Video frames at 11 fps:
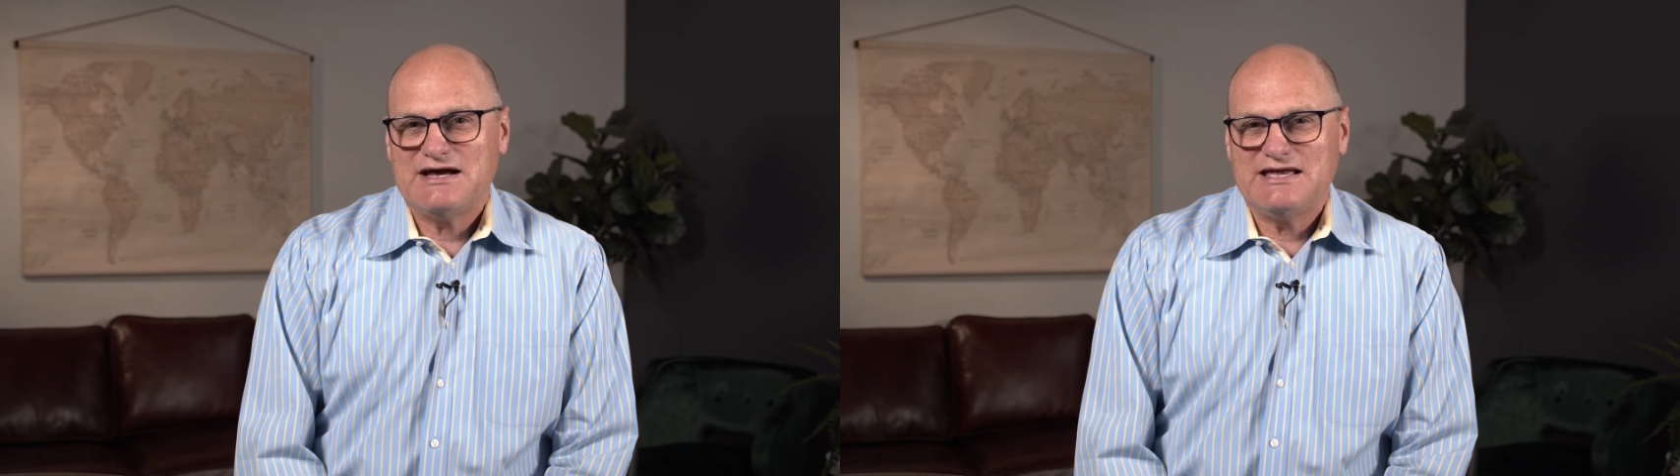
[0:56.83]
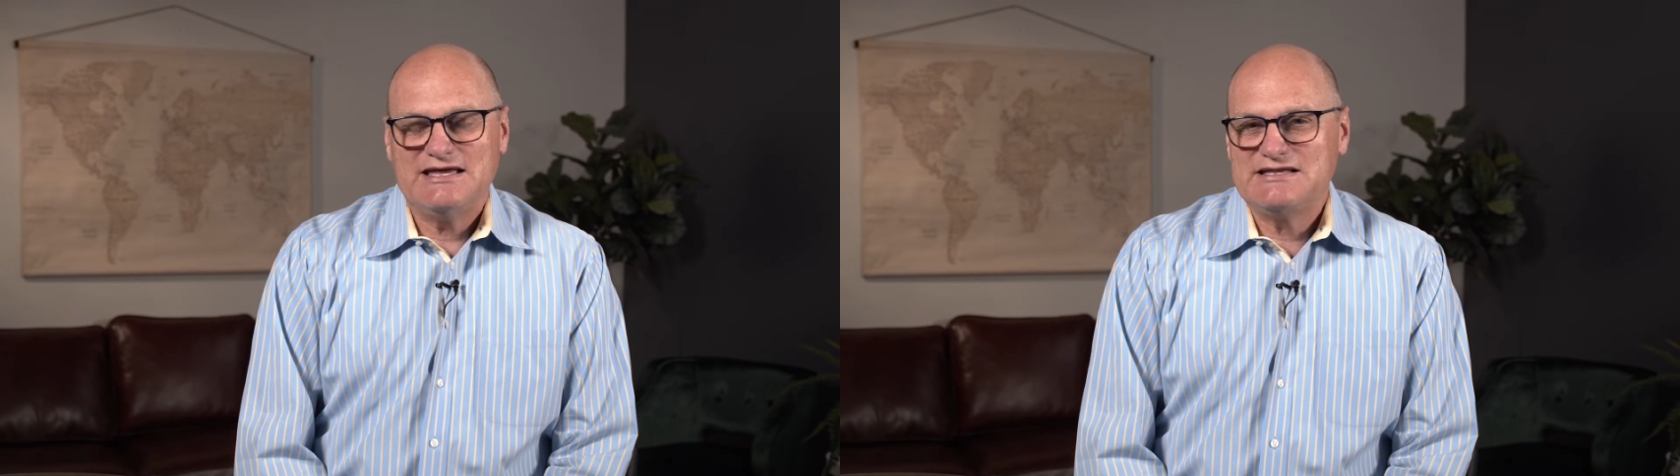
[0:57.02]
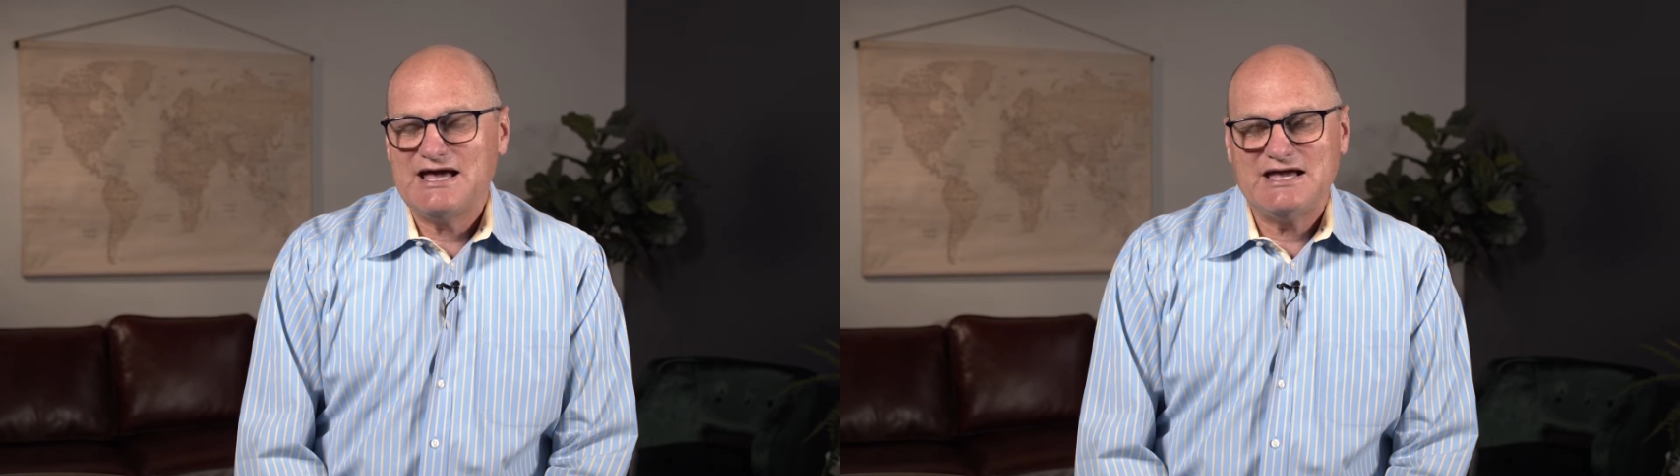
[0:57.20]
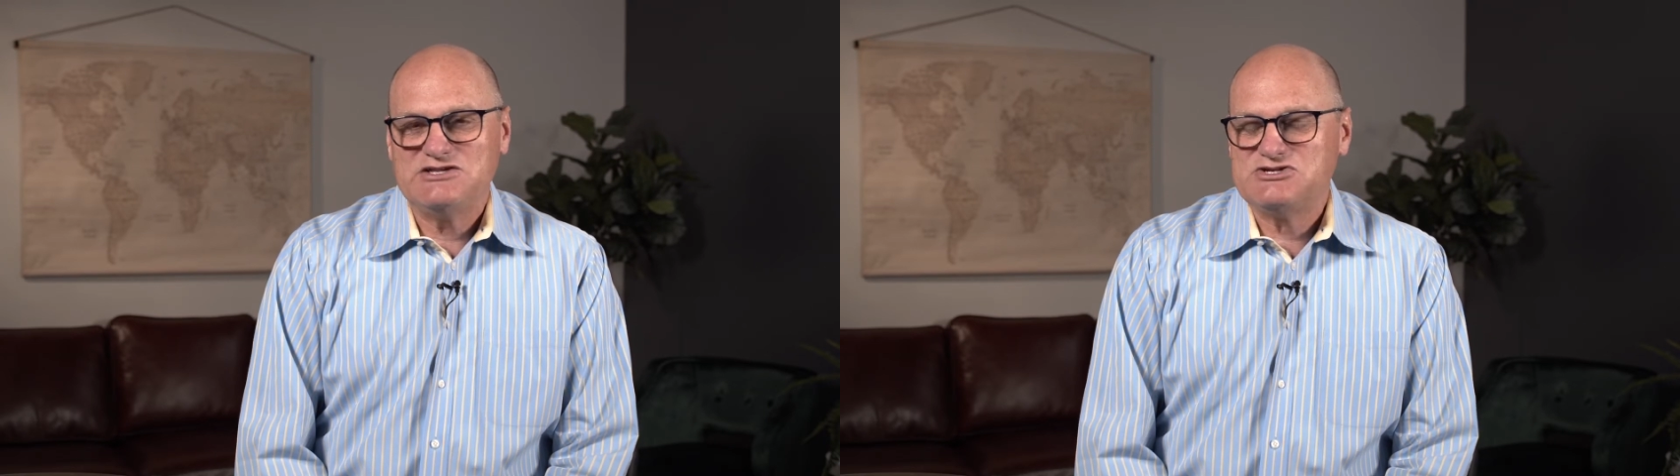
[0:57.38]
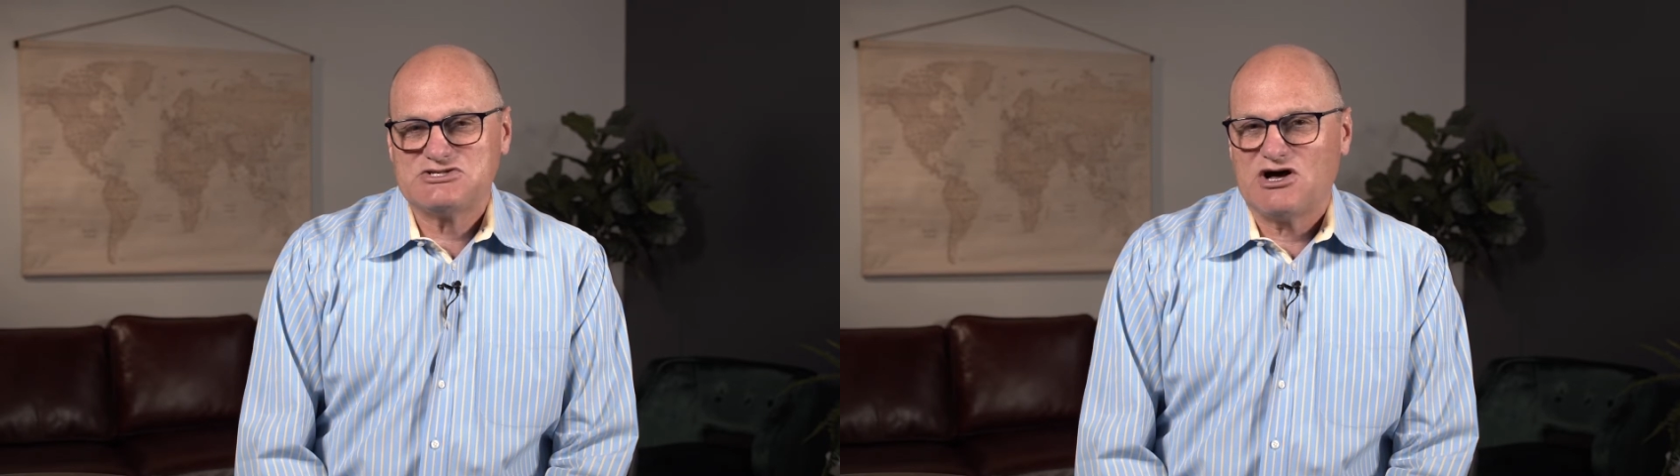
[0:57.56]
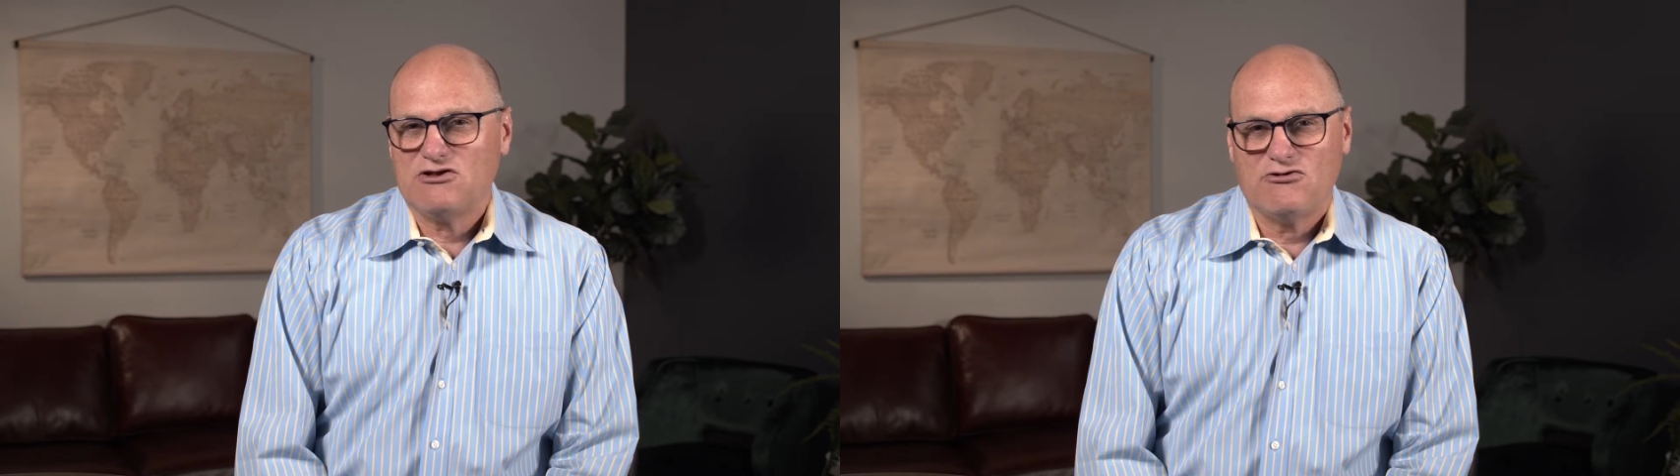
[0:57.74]

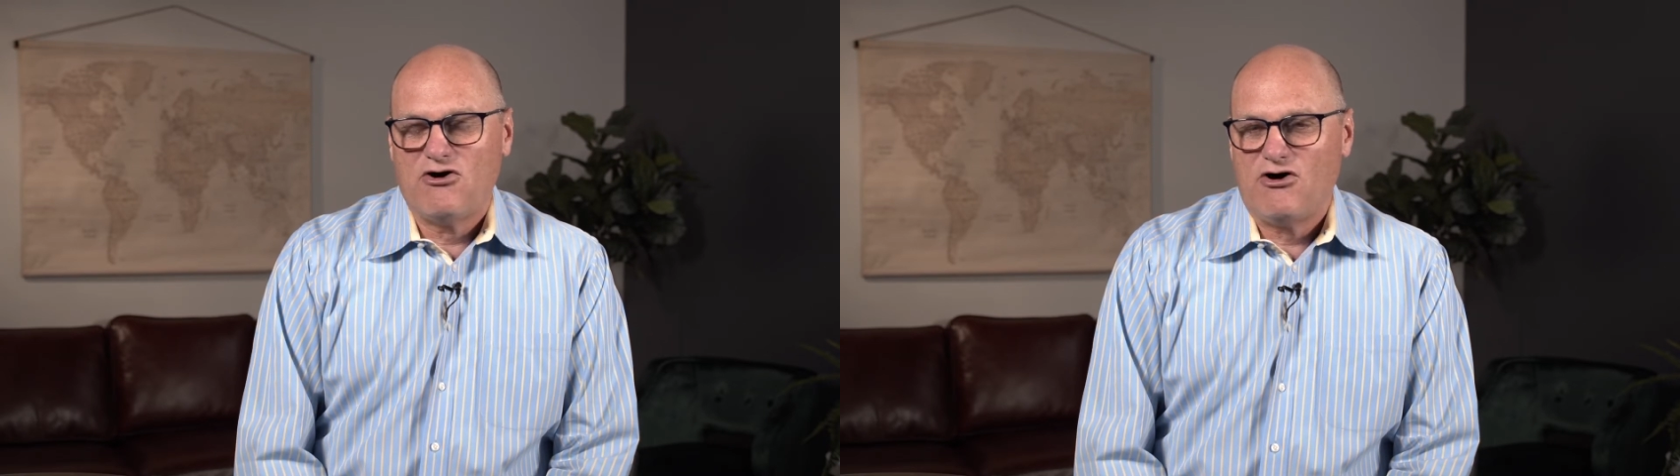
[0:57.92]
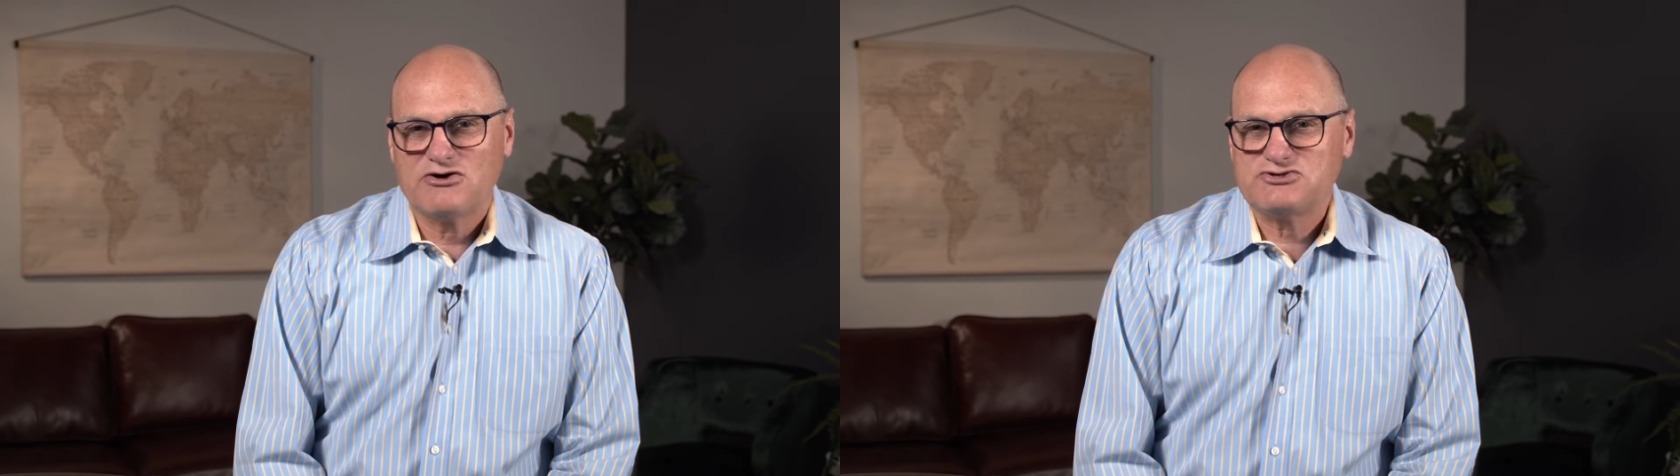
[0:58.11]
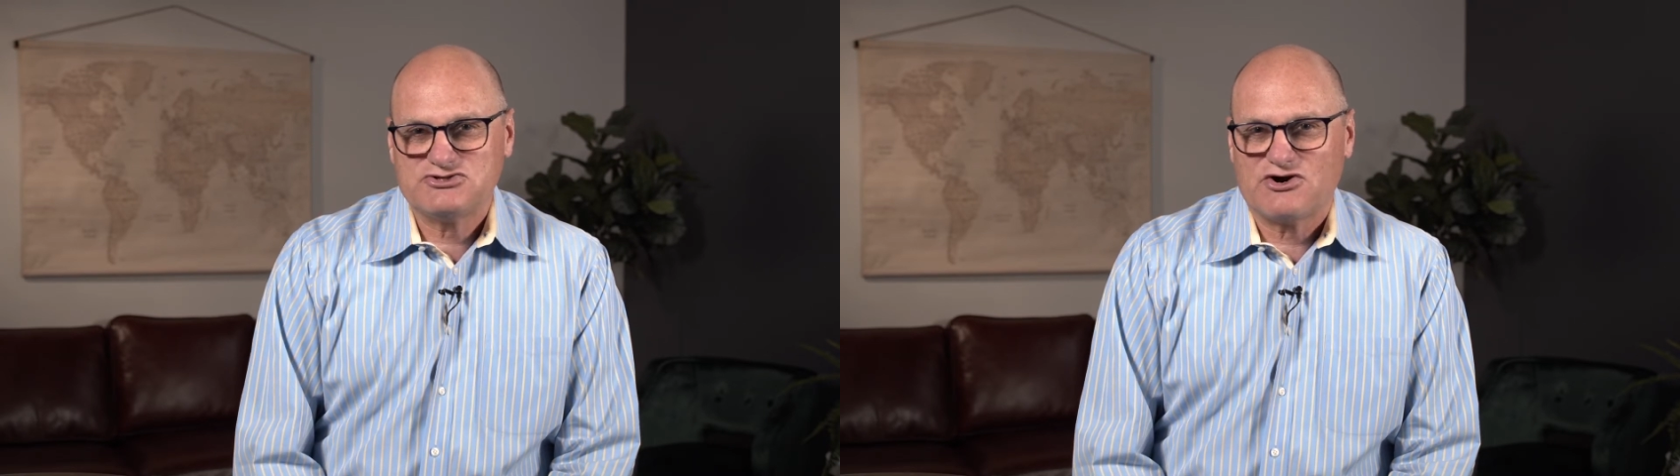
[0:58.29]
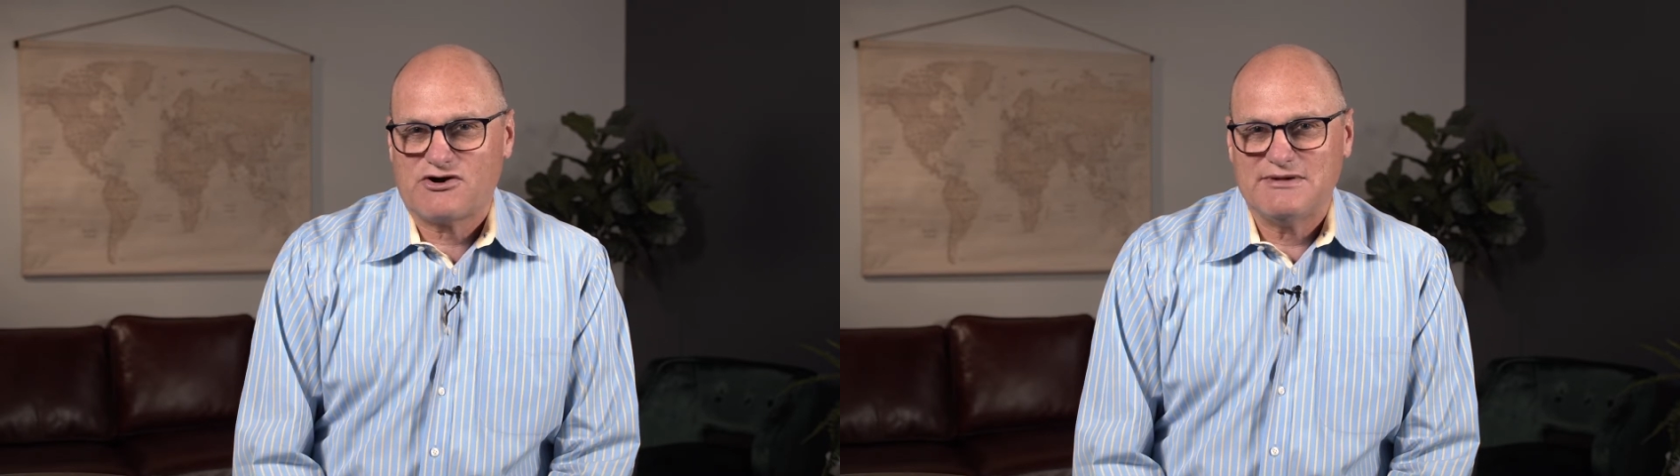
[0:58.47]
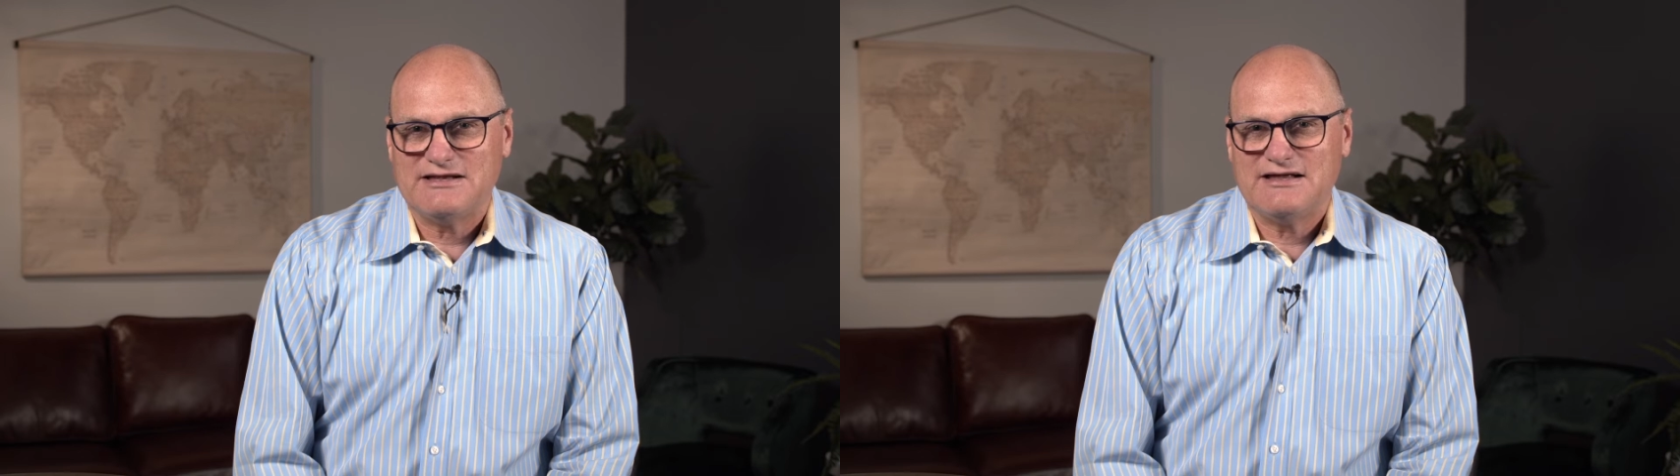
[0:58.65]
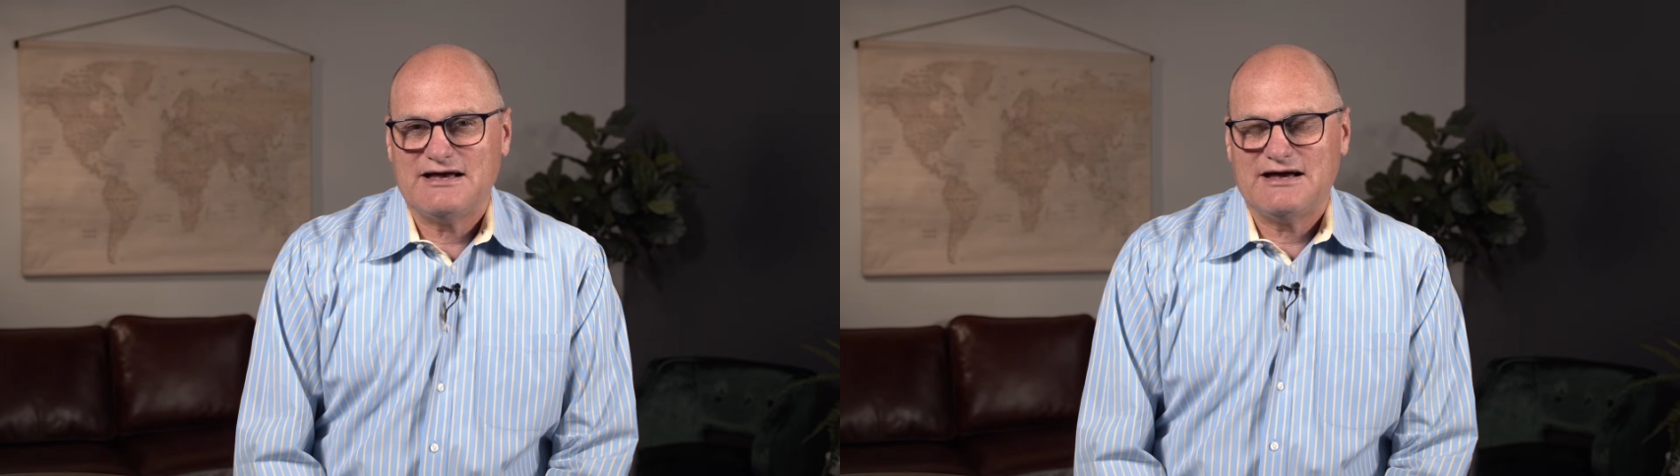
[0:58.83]
engages a long sermon